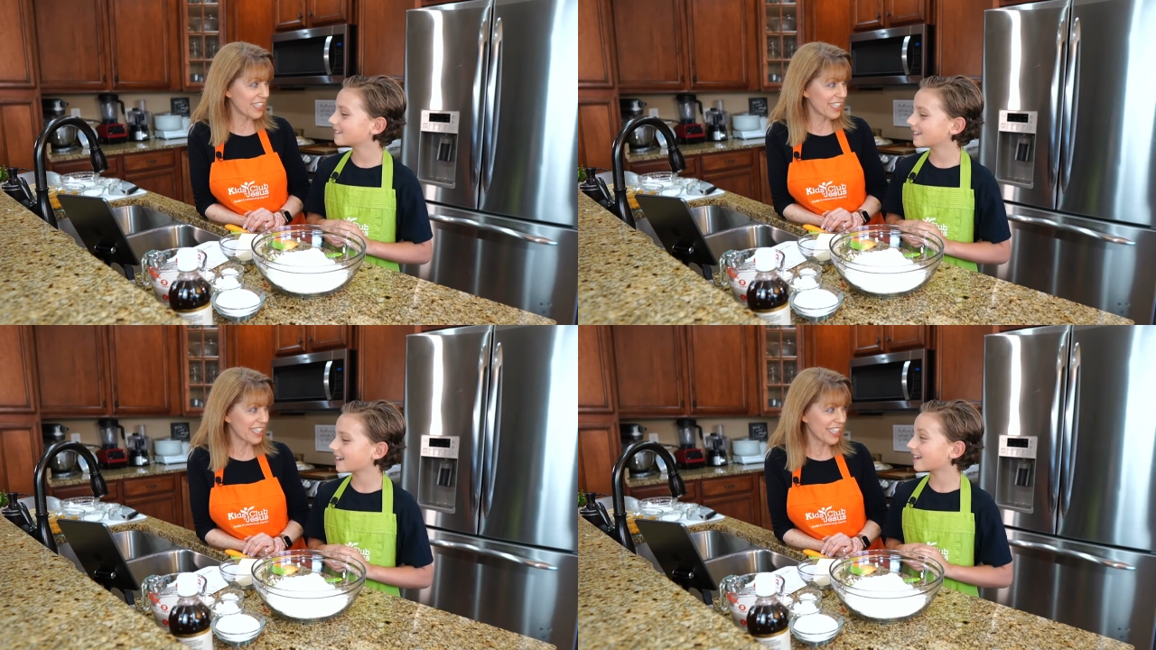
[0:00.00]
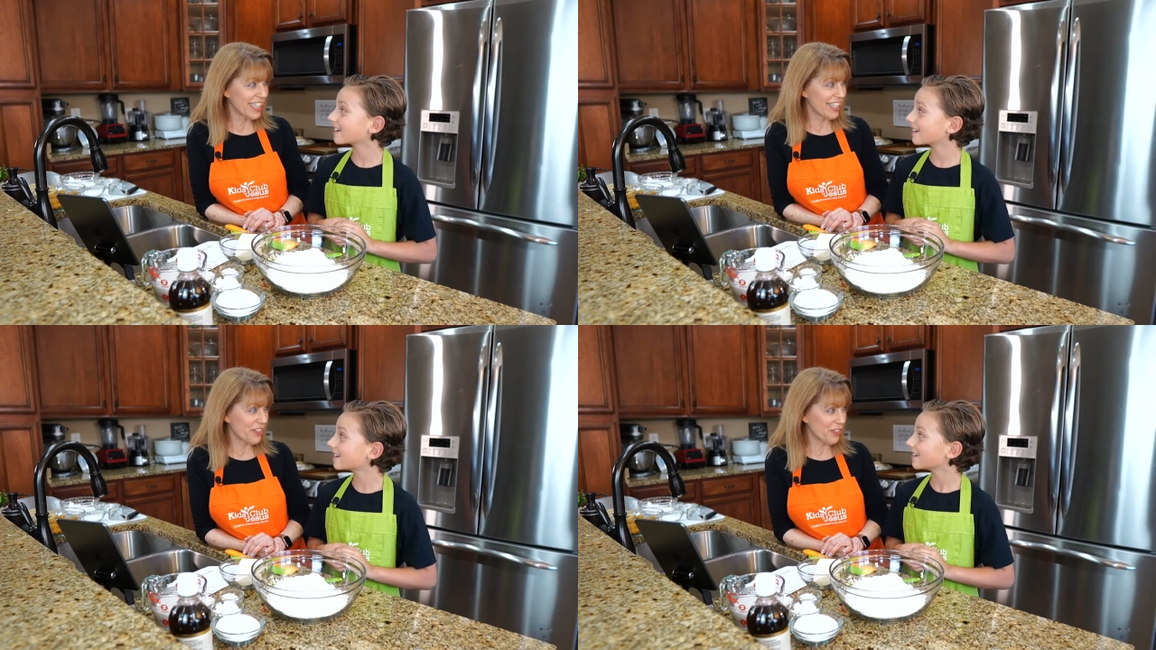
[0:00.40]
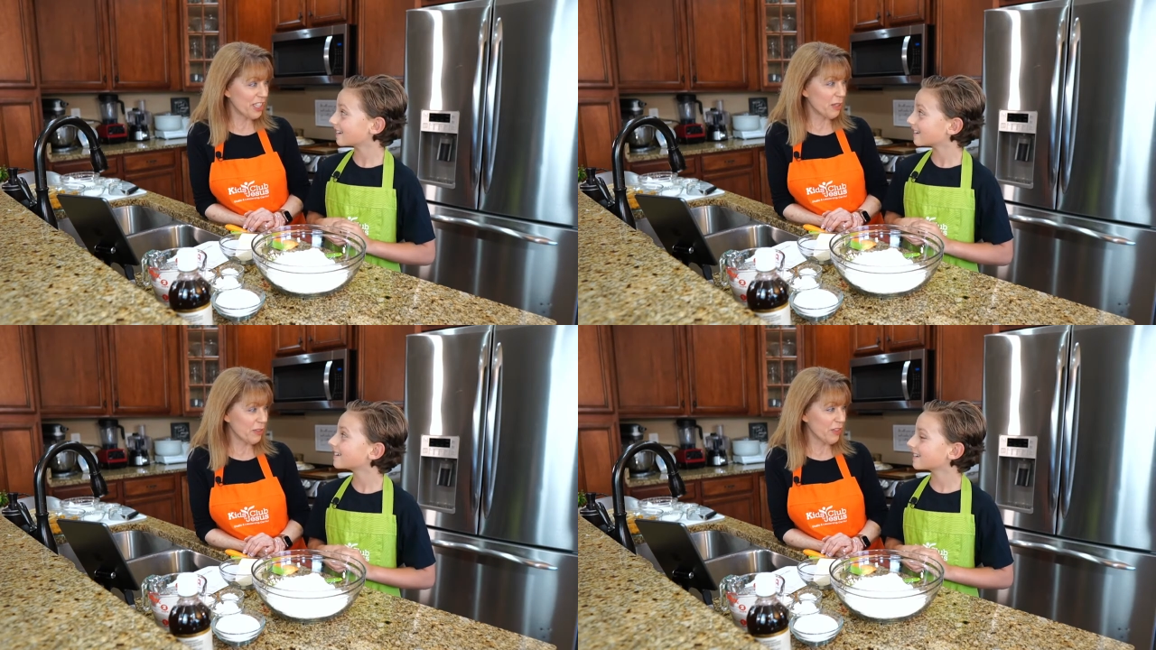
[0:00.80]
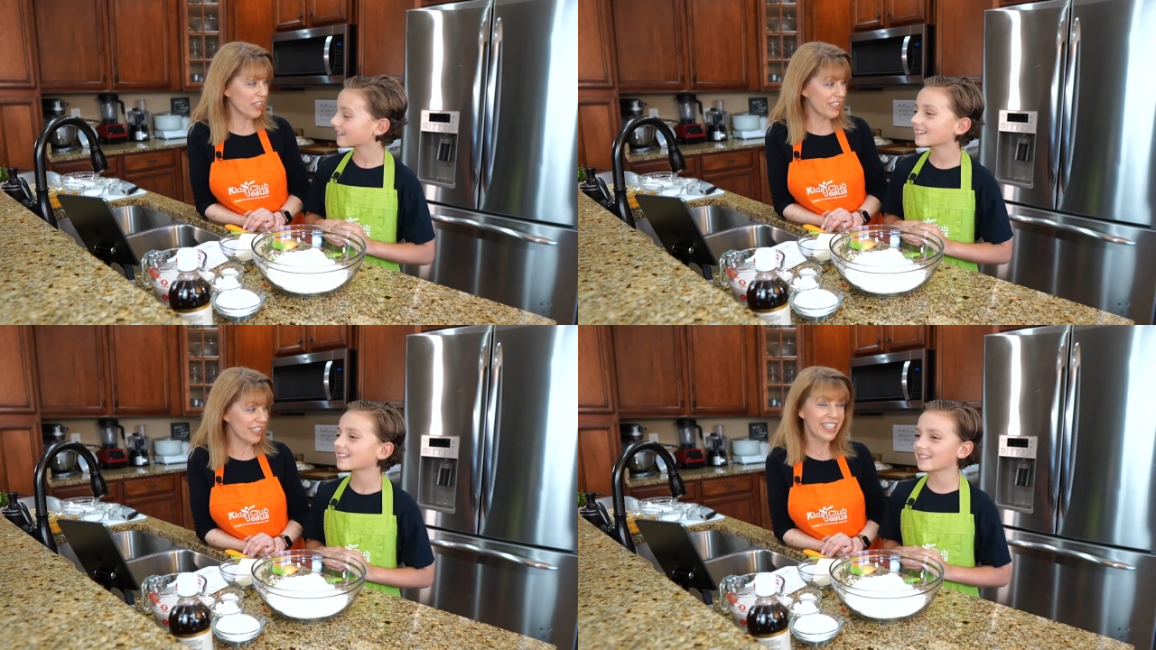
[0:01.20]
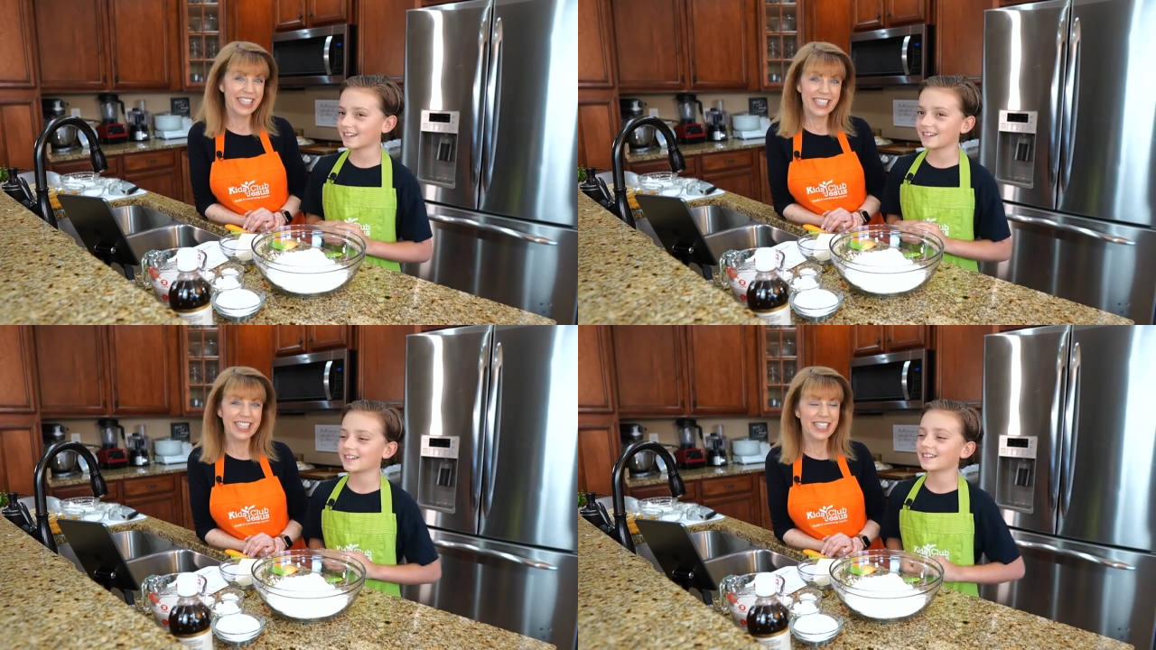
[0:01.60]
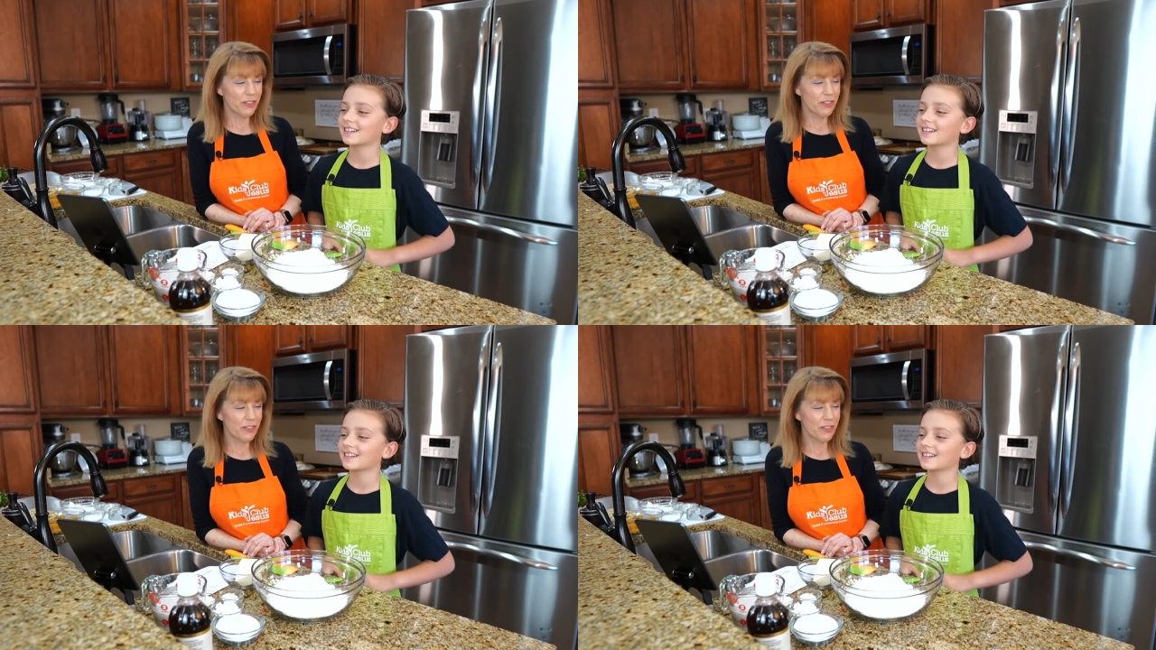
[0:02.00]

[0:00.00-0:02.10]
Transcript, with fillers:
Speaker 1: Yeah. Wouldn't that be fun? Yeah.